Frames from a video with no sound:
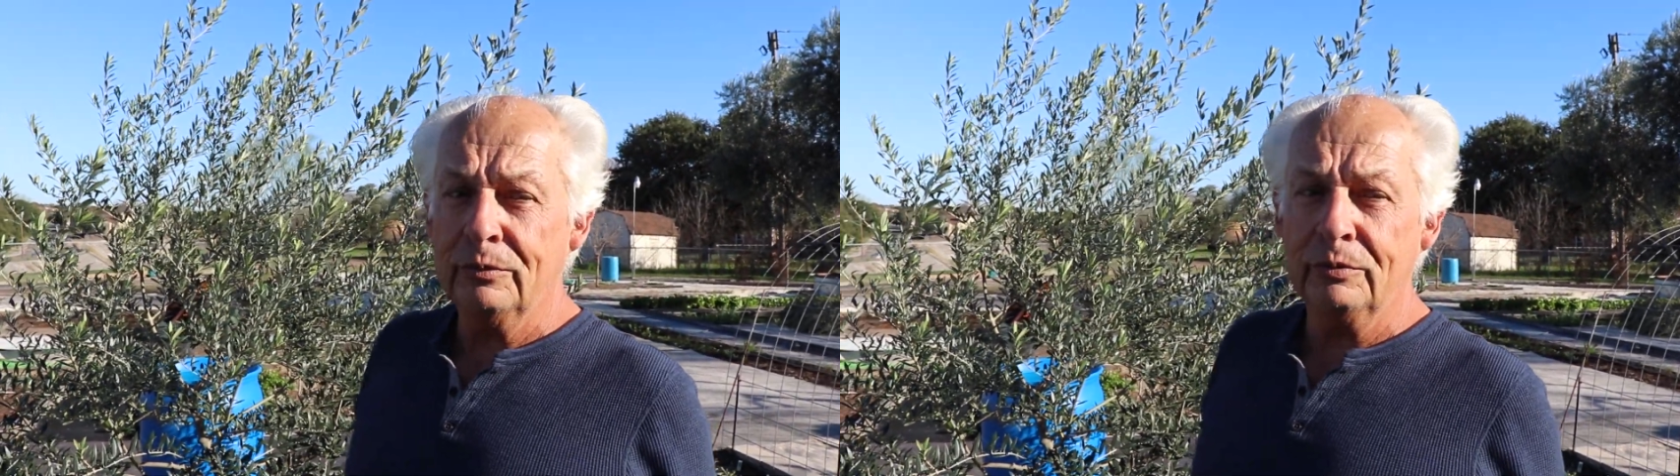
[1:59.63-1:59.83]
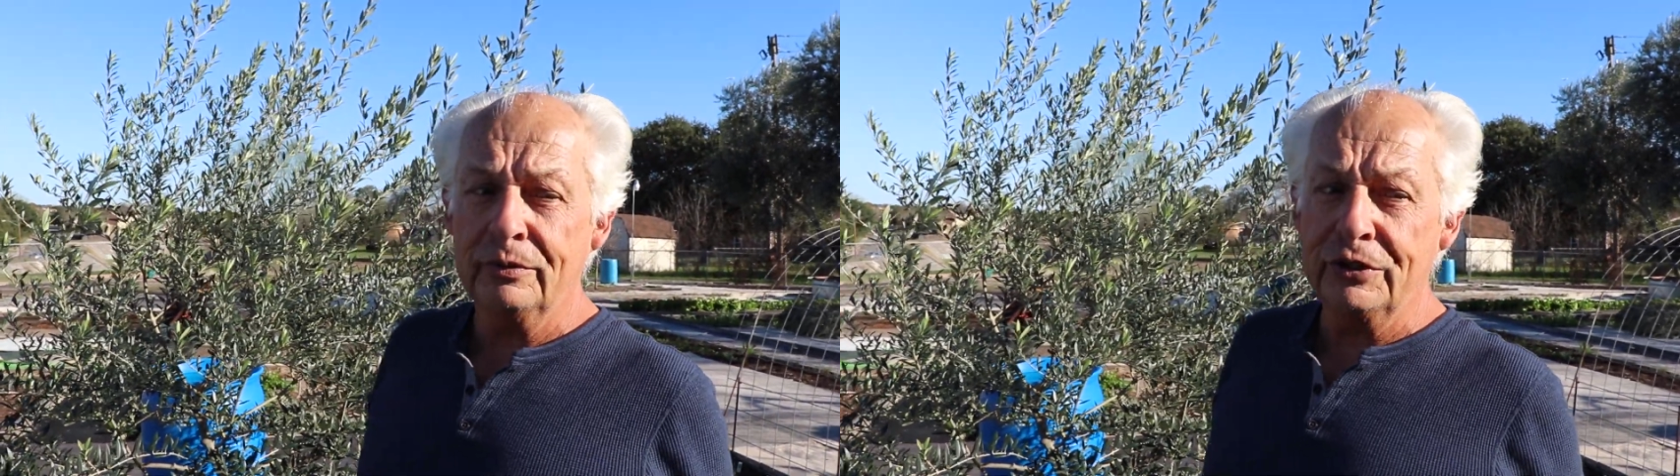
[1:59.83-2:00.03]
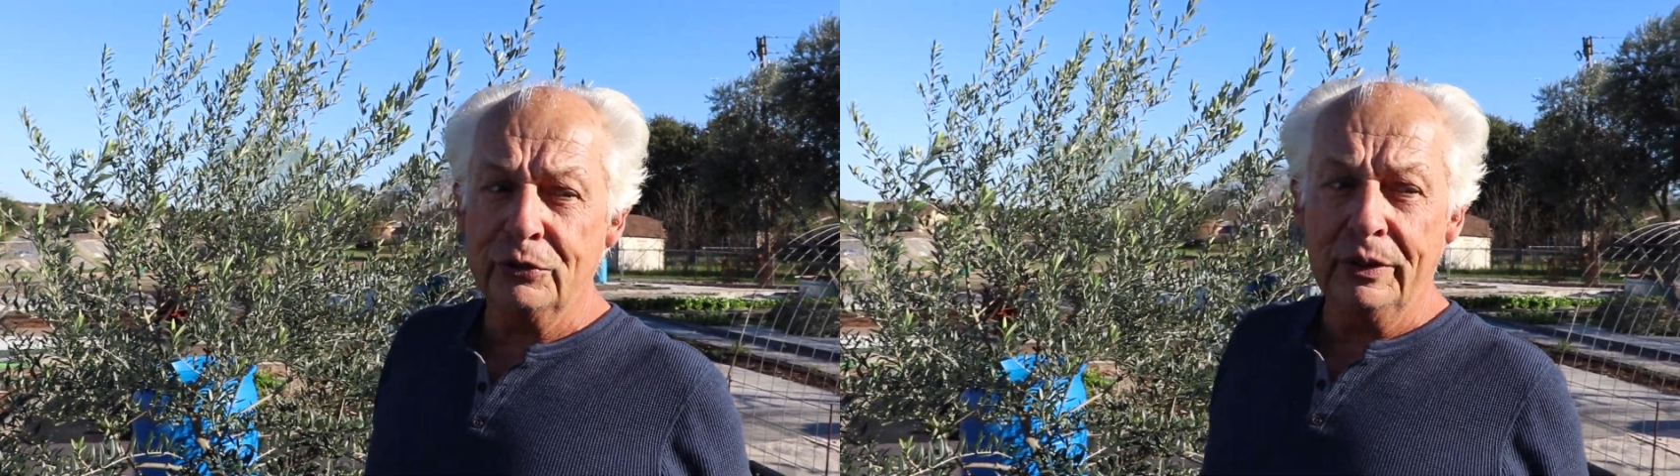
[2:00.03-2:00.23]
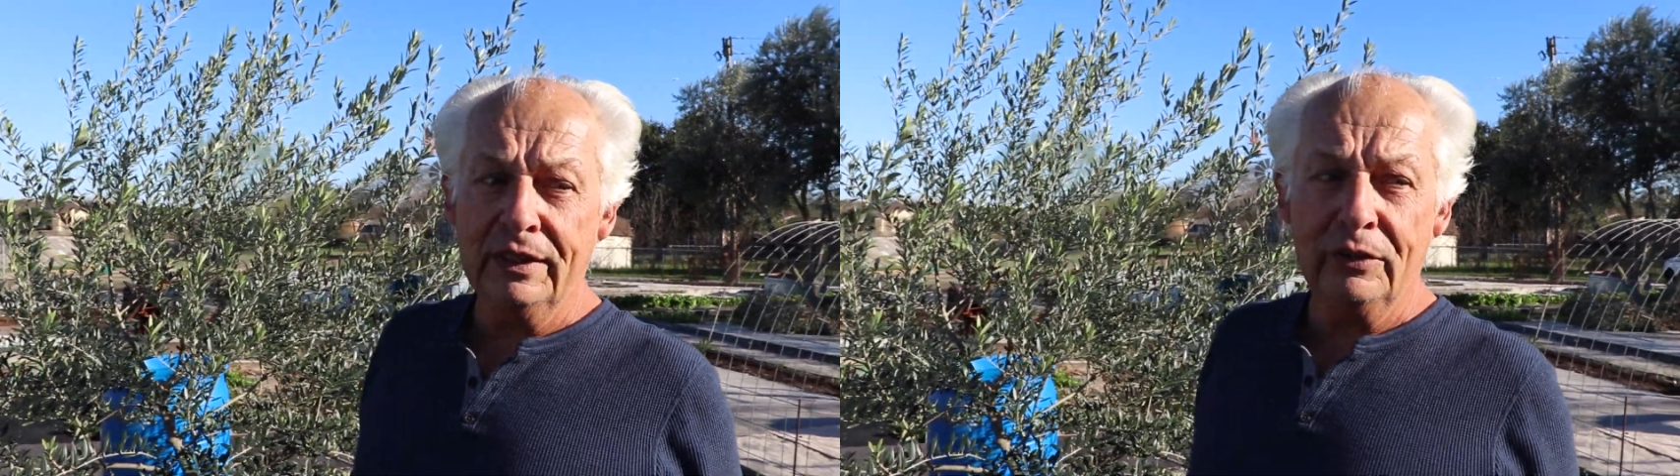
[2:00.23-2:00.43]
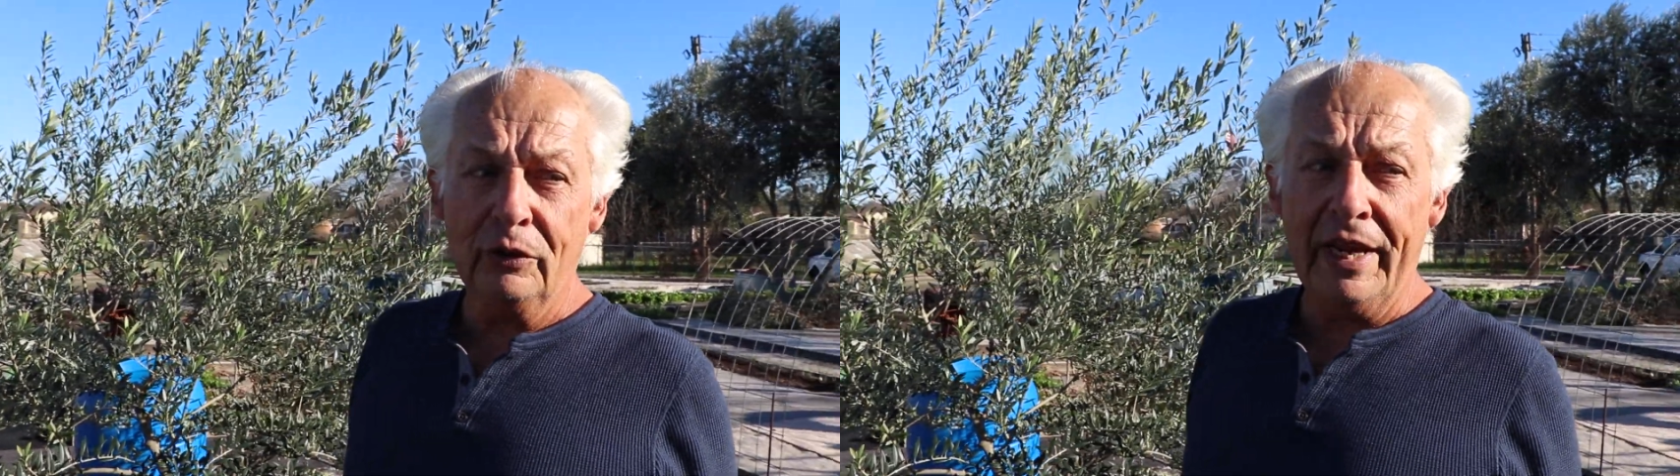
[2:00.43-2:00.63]
We're
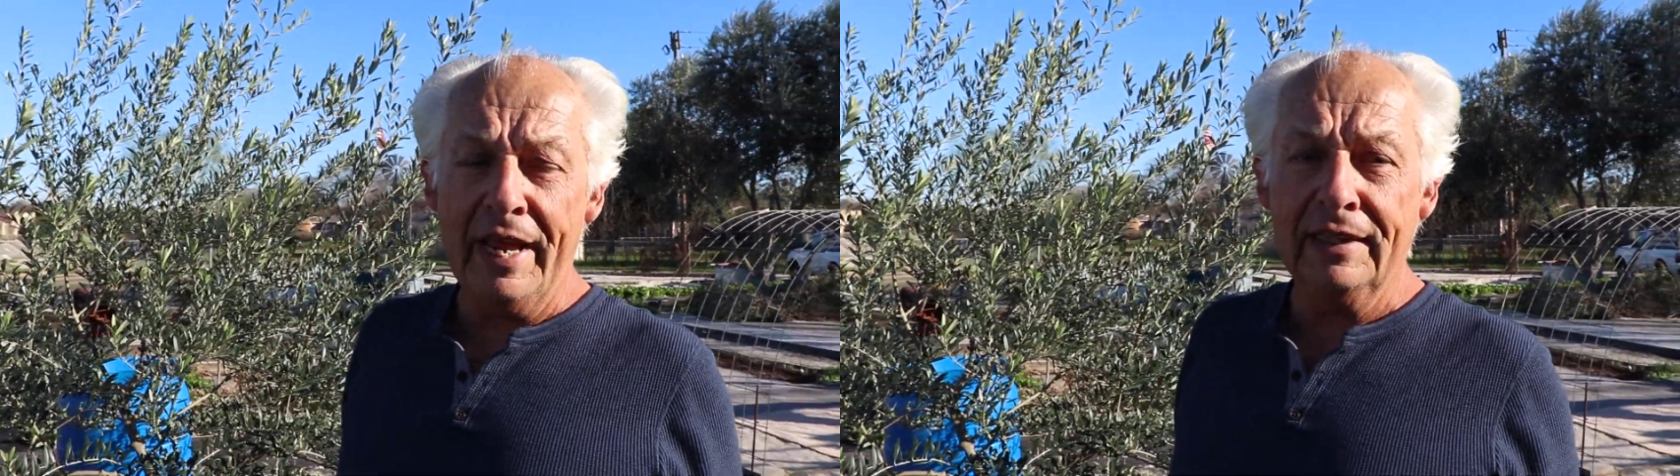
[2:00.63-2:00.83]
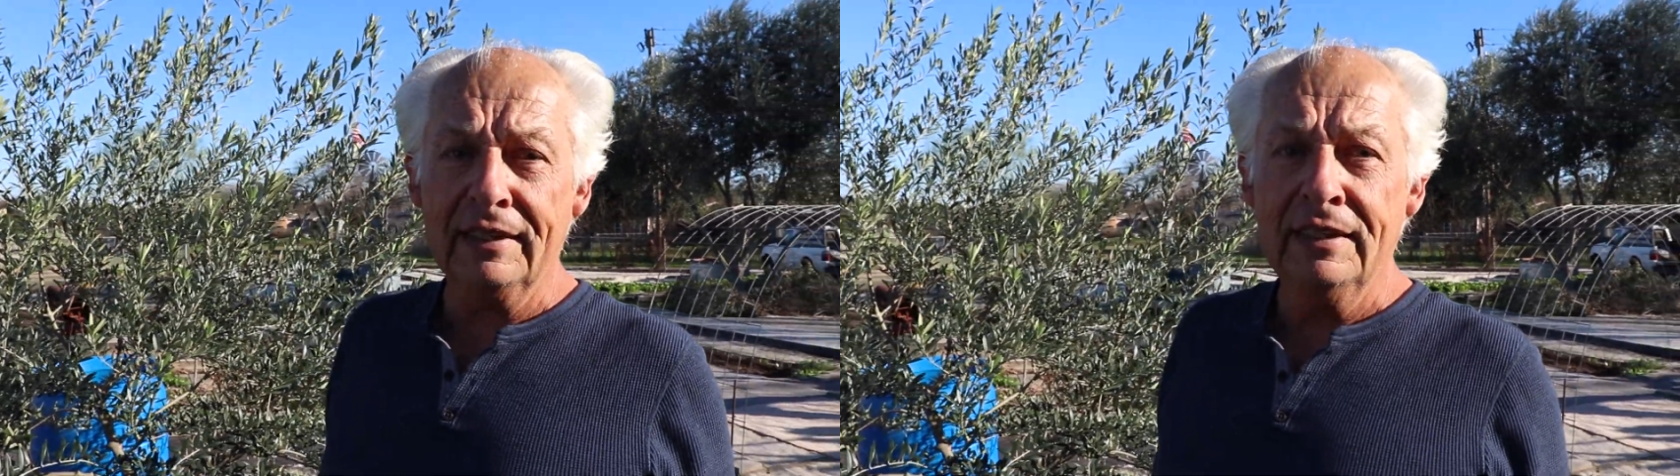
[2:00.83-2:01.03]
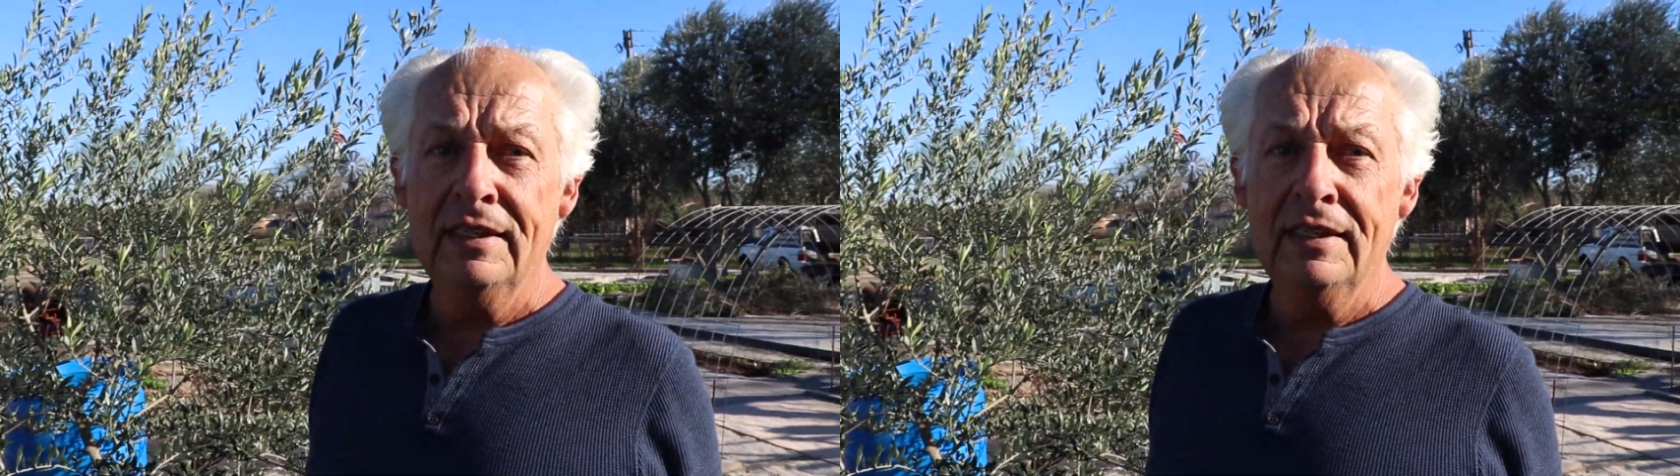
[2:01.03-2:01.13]
strictly organic.